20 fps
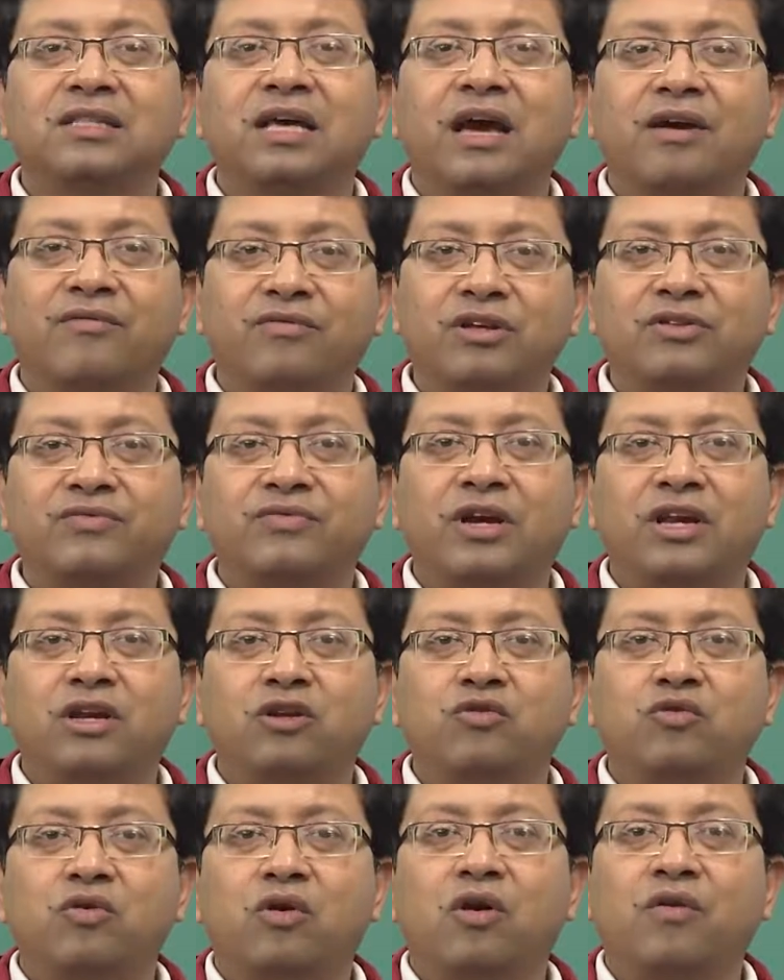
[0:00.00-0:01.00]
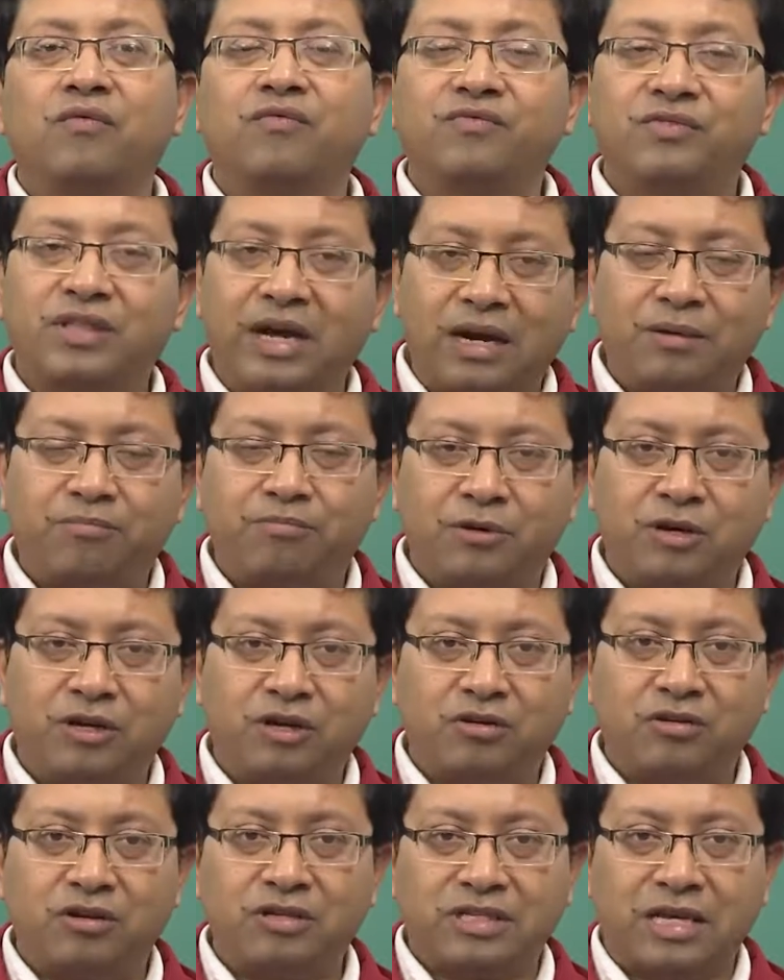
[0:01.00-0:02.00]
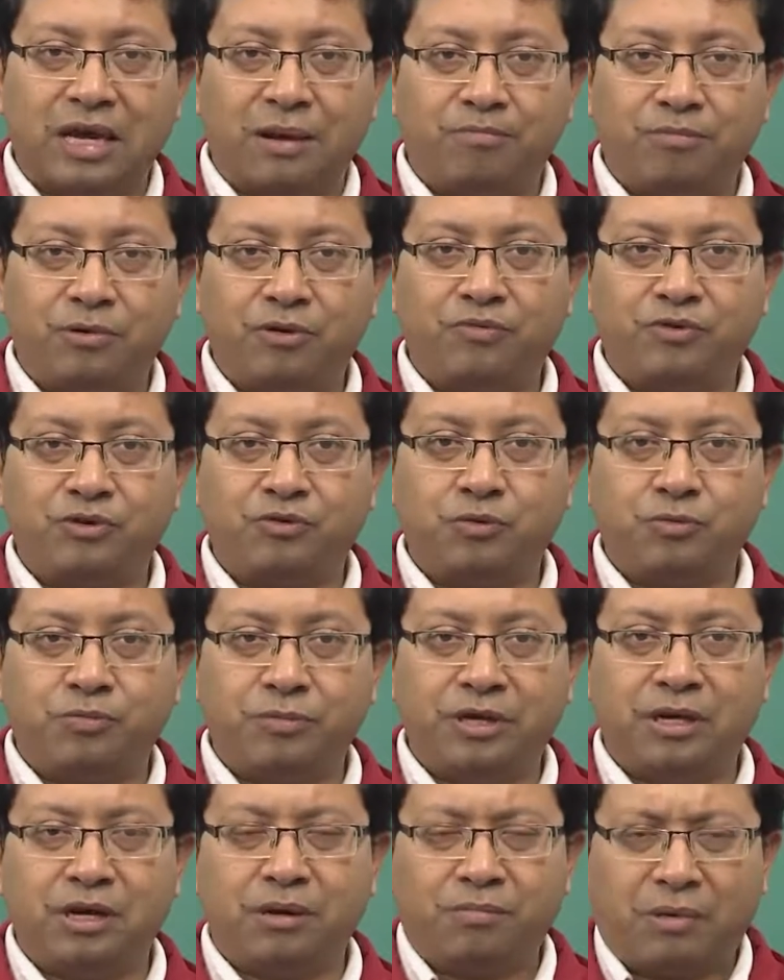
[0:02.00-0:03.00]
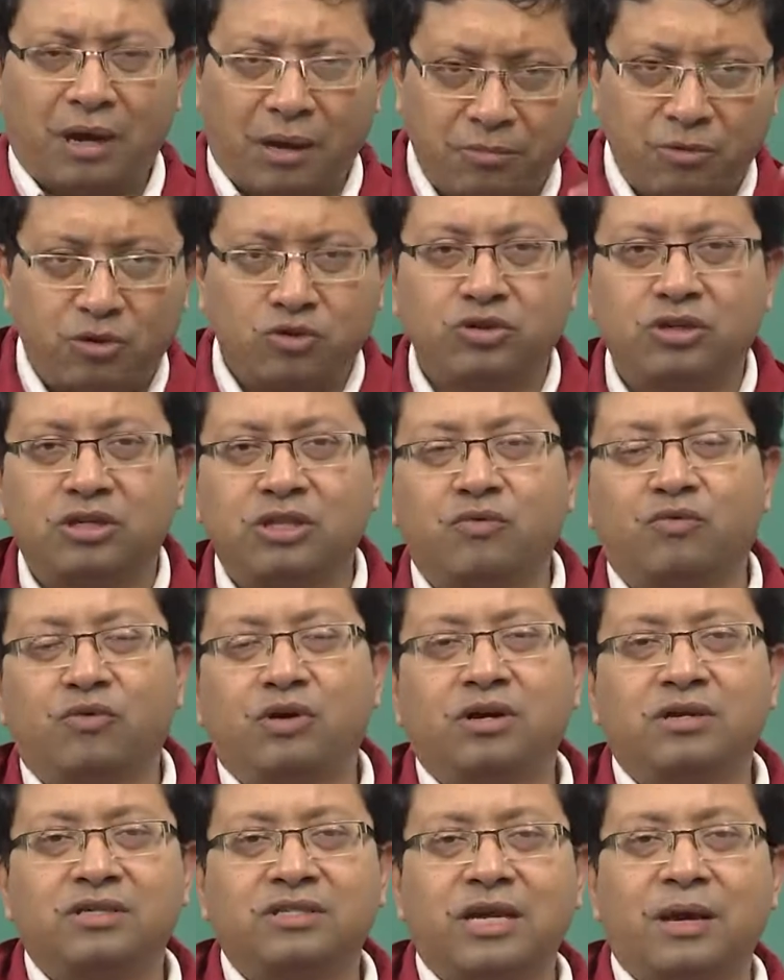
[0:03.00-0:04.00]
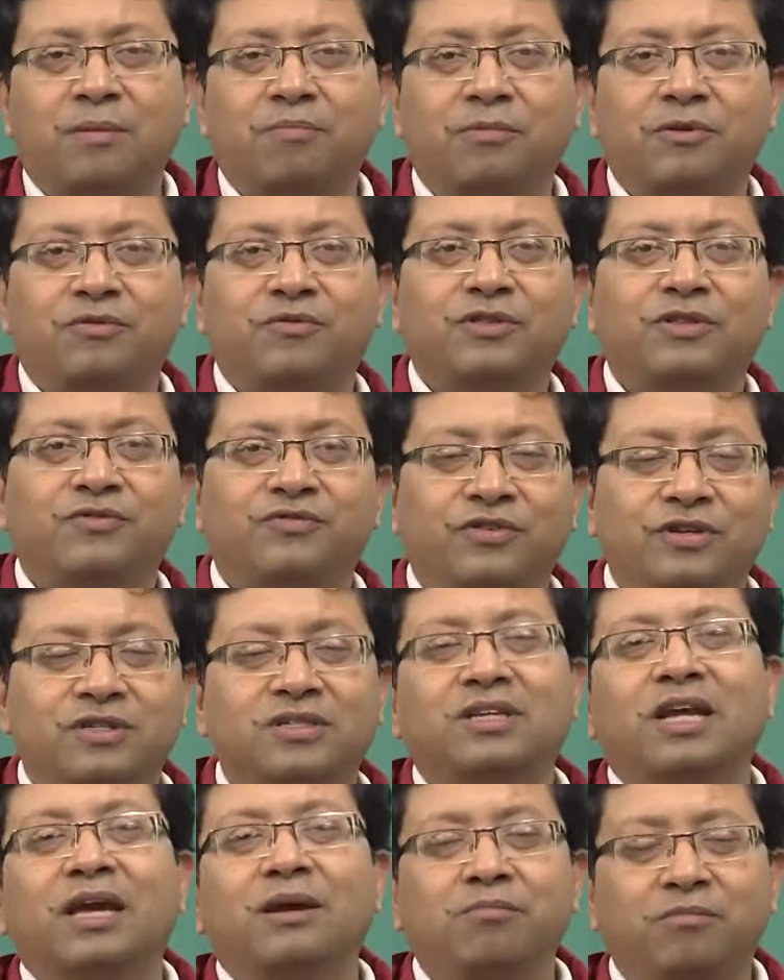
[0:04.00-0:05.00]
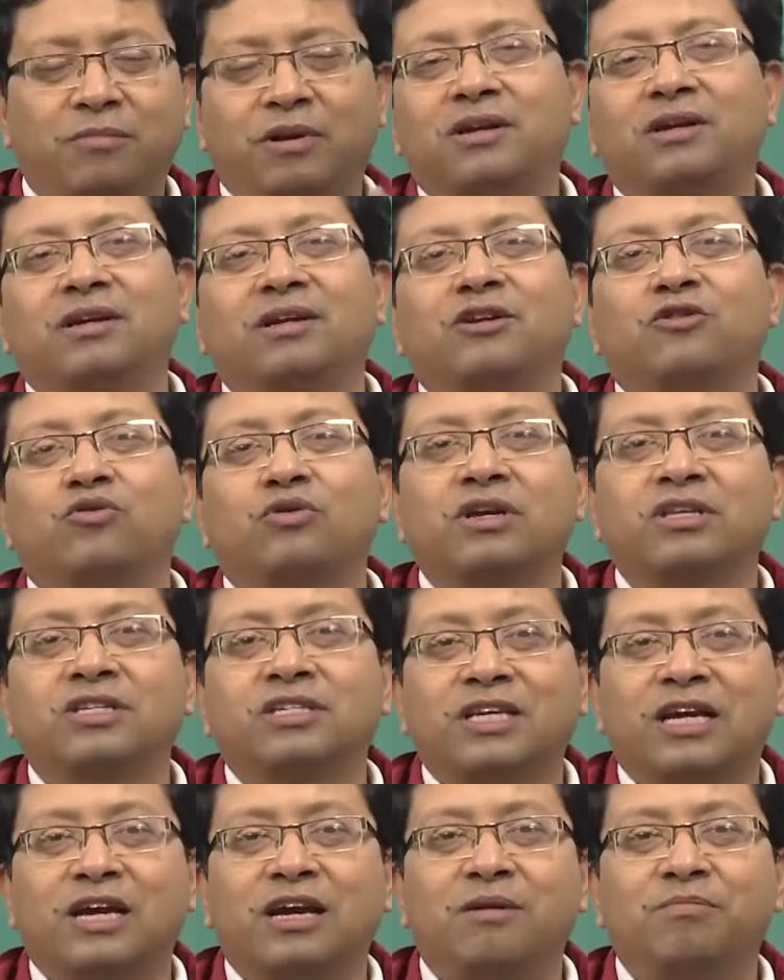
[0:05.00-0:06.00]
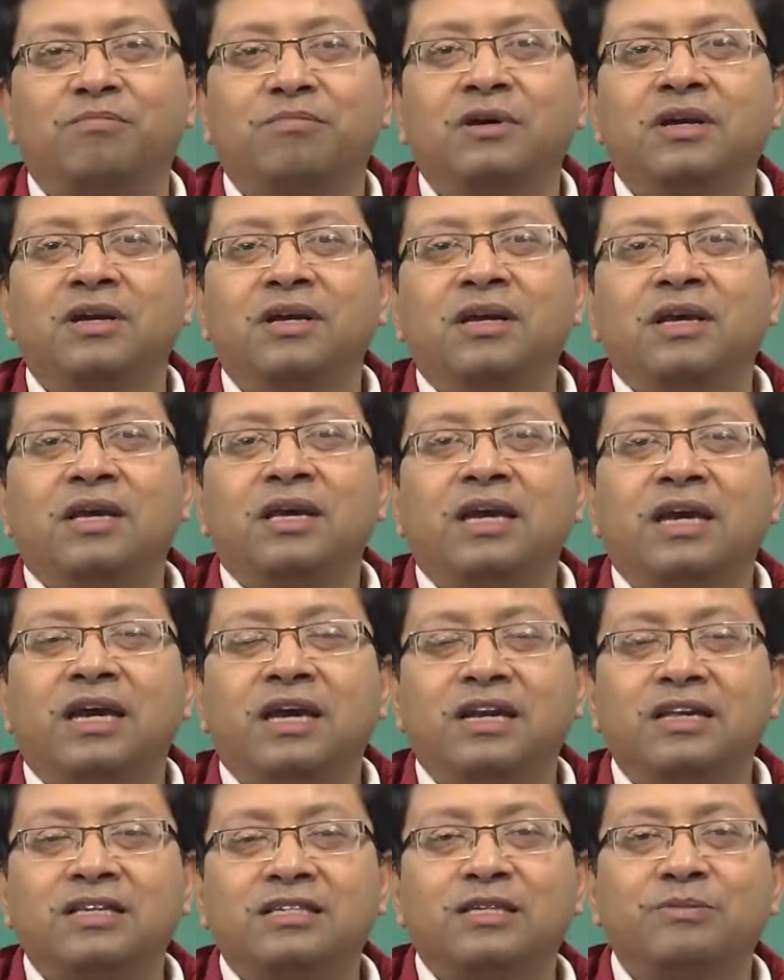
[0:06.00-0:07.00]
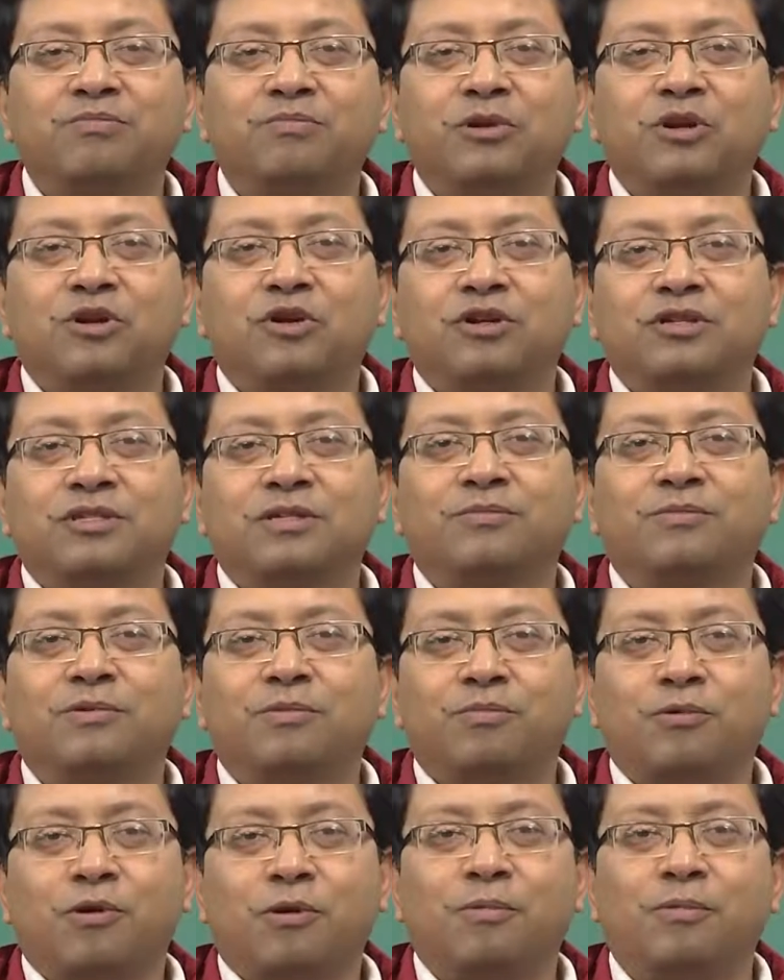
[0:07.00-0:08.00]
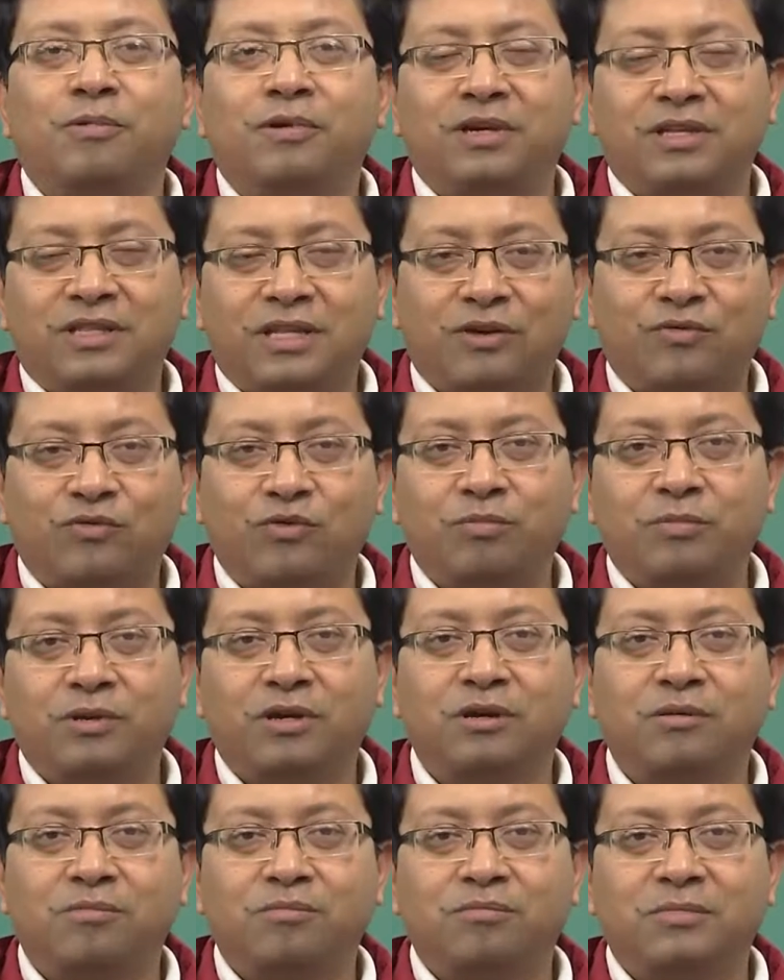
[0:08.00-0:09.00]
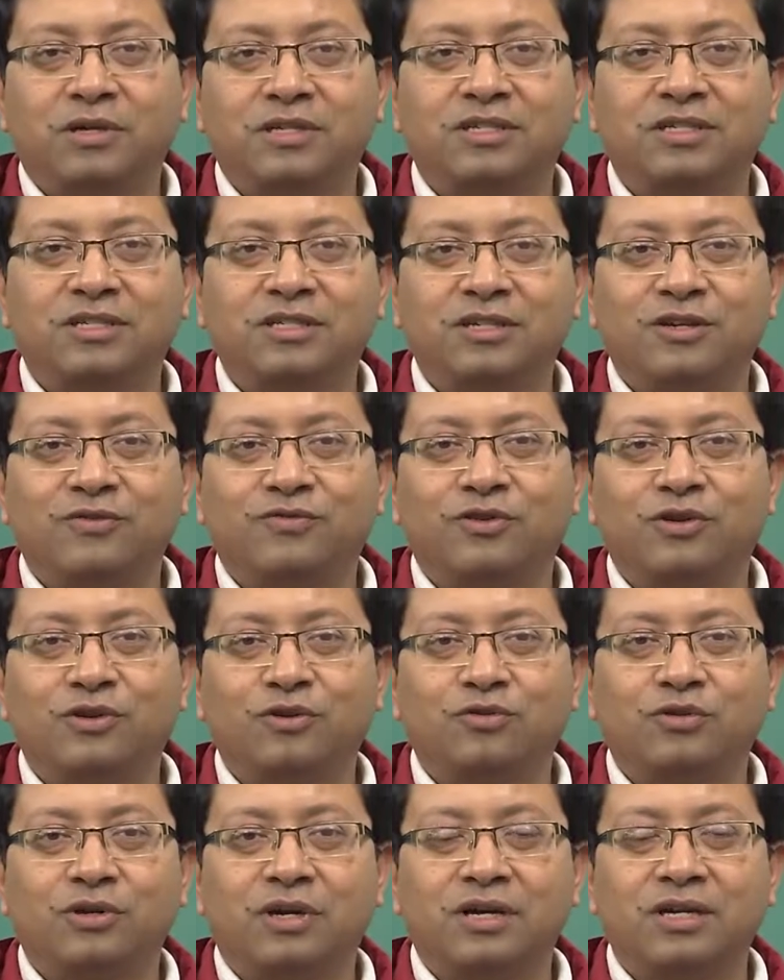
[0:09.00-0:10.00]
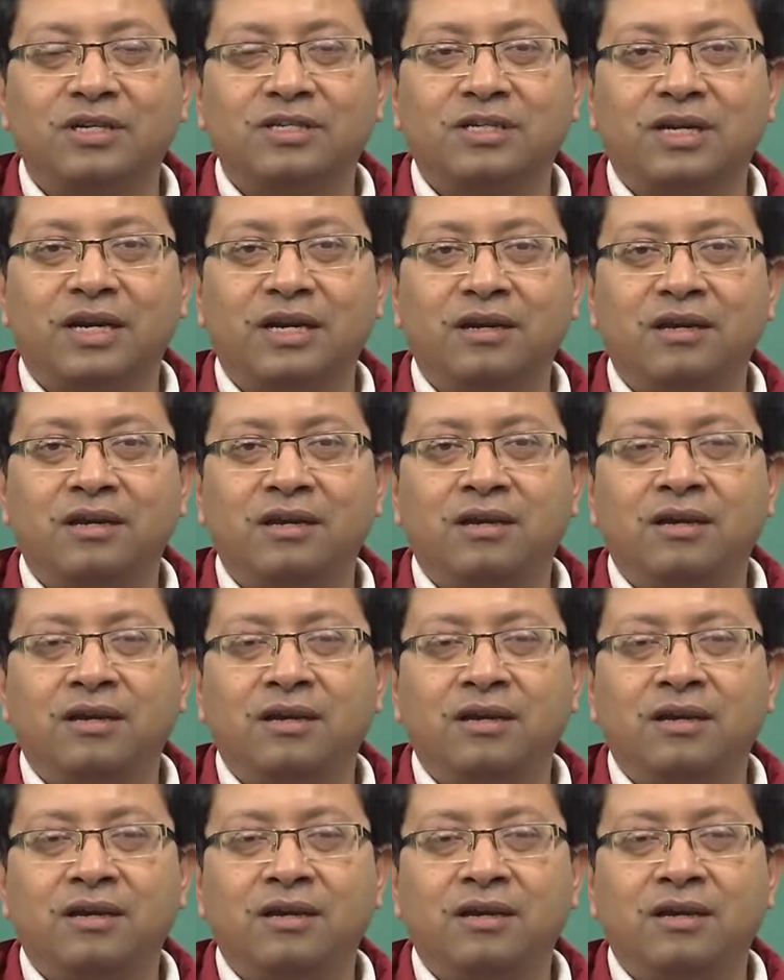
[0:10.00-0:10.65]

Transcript: the average value of that particular sample which you pick up, I am using the word sample for the first time, but you can check up any simple concept of probability, that will become much easier for you to understand.